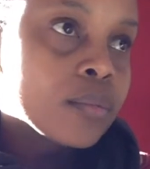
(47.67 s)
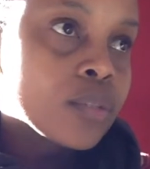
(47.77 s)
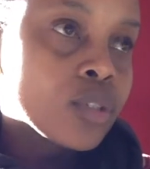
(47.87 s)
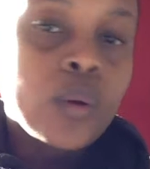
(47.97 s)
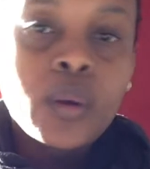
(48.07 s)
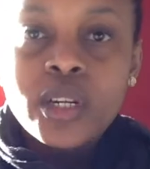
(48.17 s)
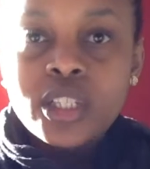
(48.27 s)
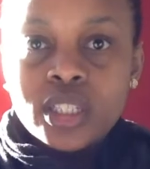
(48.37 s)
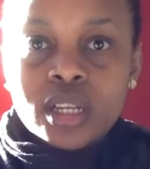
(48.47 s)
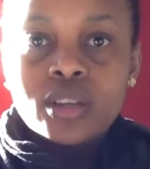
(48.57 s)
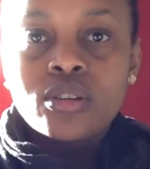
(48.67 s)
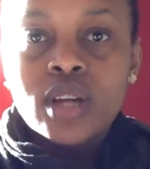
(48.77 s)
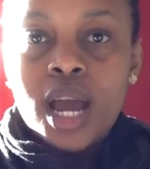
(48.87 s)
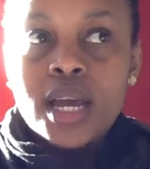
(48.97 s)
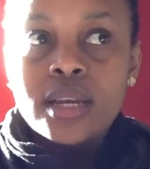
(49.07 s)
So I wanted to tell you
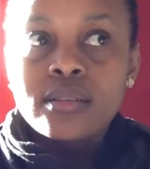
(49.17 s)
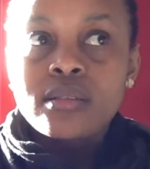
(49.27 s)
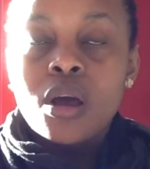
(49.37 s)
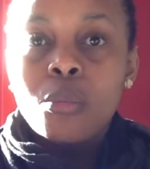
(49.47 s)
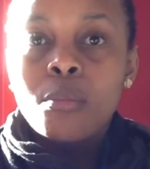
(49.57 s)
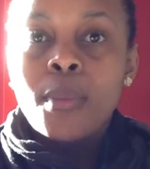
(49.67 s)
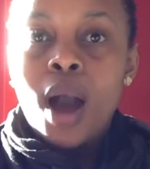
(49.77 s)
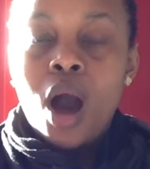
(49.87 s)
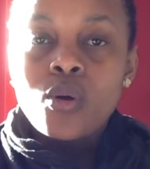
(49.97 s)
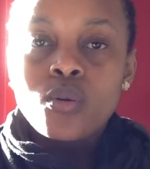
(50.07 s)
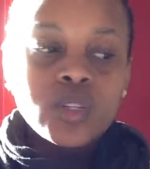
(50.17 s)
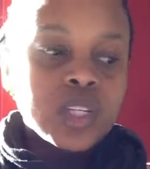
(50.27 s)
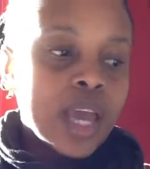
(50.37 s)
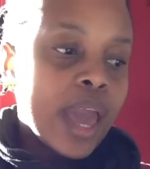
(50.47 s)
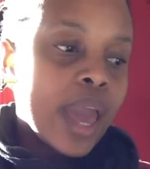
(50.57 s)
guys about
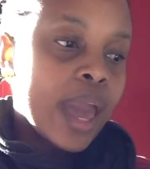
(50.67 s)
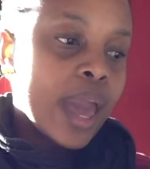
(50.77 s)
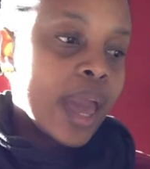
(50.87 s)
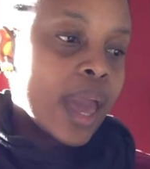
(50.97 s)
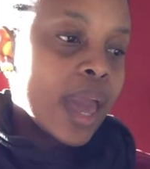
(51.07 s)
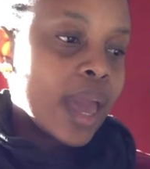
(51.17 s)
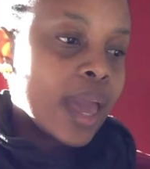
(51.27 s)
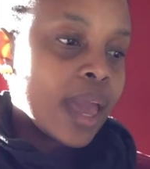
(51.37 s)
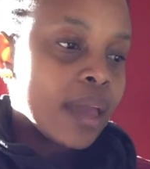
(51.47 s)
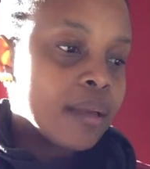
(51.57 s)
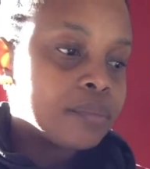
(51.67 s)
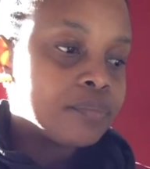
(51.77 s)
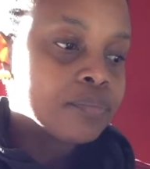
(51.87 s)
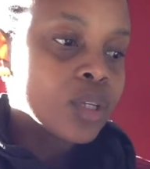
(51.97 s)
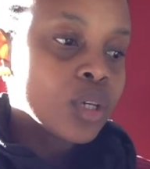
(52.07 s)
a
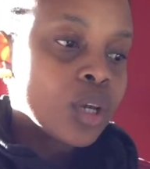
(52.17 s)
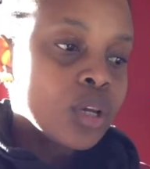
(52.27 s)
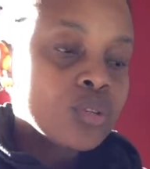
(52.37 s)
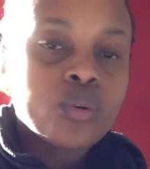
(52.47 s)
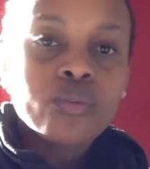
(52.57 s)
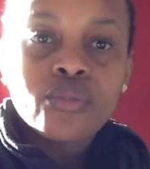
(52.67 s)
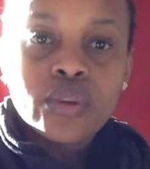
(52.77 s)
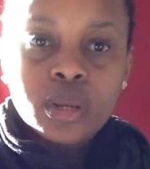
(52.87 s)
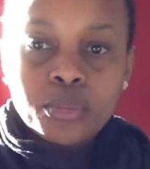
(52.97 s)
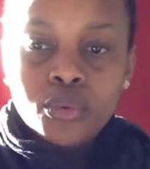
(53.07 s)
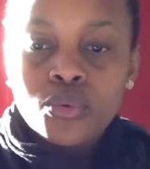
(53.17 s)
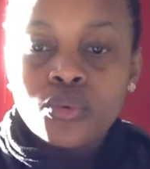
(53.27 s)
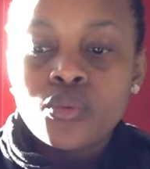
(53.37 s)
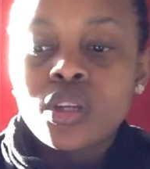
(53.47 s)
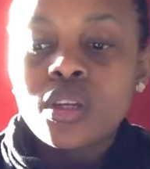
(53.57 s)
sort of
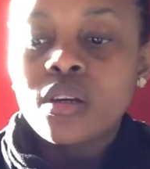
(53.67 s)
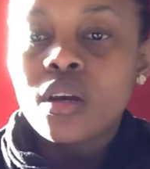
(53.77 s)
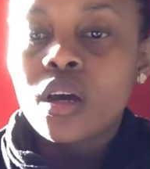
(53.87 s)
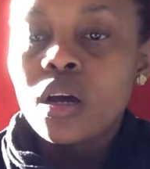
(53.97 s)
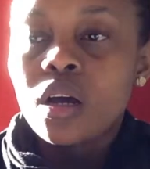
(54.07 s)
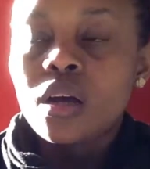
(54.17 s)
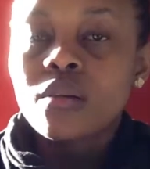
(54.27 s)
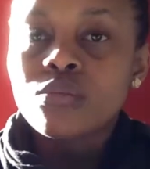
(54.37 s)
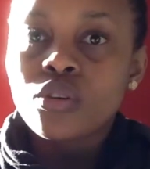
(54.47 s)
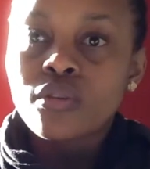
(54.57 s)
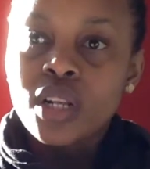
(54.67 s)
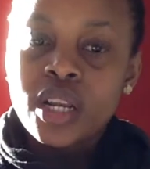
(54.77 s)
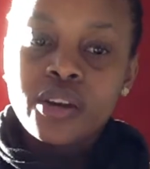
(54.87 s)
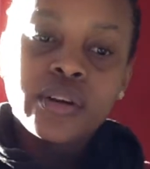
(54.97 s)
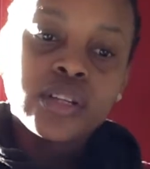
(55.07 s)
reboot, sort of
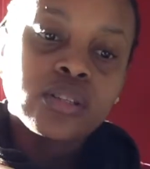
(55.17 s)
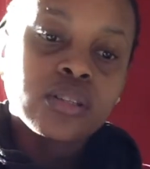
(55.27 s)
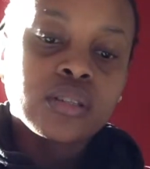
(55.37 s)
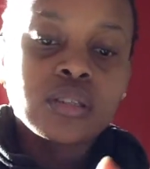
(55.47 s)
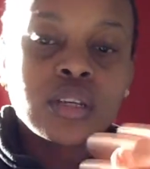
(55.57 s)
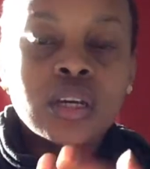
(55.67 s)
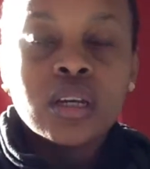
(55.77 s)
clearance.